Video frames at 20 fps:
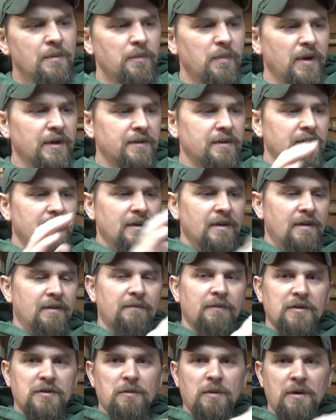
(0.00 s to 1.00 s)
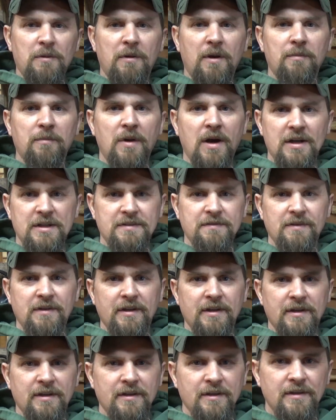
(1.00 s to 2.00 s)
But for 21 bucks for
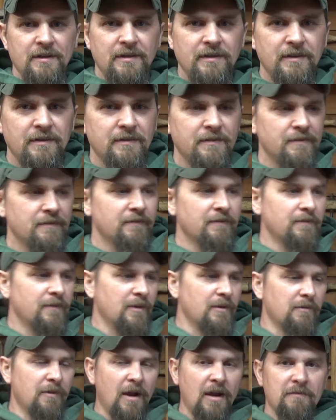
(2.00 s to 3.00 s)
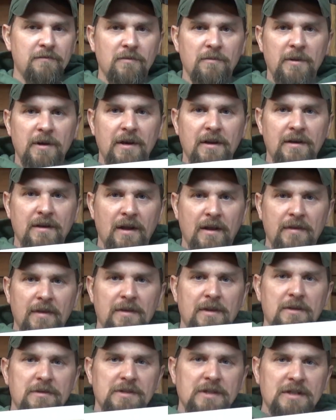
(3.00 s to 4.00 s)
the Rifleman, I
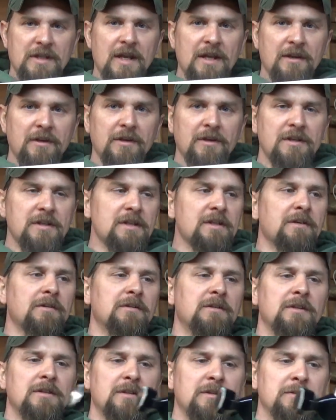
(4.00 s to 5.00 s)
thought that was a dang good deal.